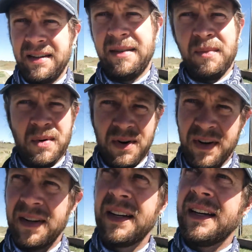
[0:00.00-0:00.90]

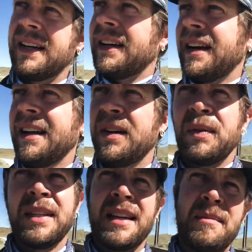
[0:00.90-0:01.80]
more. I don't even
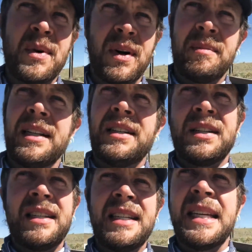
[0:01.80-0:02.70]
want to say more, but
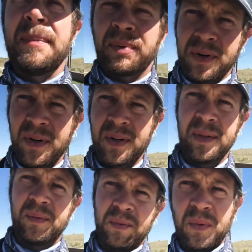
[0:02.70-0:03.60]
just deeper
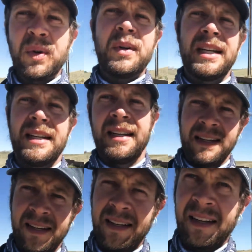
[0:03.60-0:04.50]
rooted,
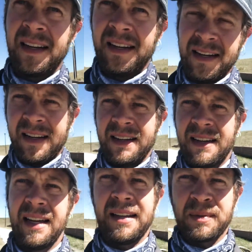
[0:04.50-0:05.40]

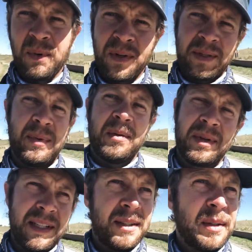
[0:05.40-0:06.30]
I guess more is
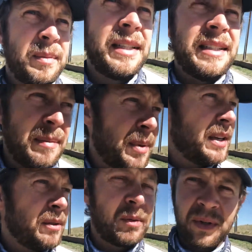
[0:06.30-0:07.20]
appropriate too, but deeper
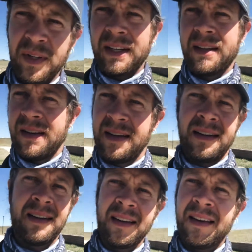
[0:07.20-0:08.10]
and rooted
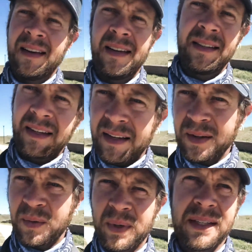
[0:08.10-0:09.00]

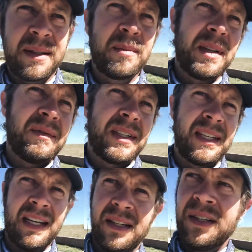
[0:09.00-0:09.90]
skill, wisdom,
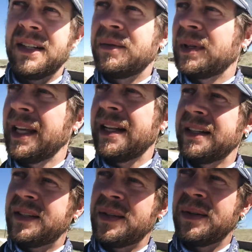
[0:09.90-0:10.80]
invitation related
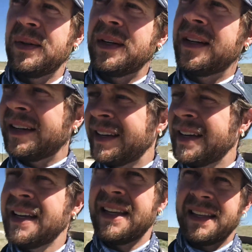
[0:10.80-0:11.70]
to
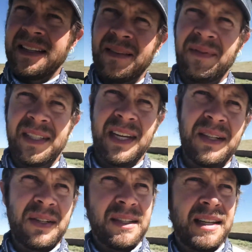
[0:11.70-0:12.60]
these
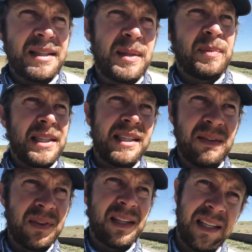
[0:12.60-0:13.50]
invitations, and
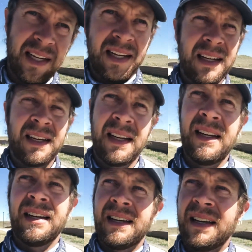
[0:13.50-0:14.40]
specifically
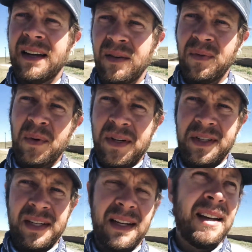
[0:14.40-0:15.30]

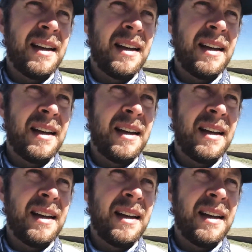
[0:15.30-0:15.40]
foraging.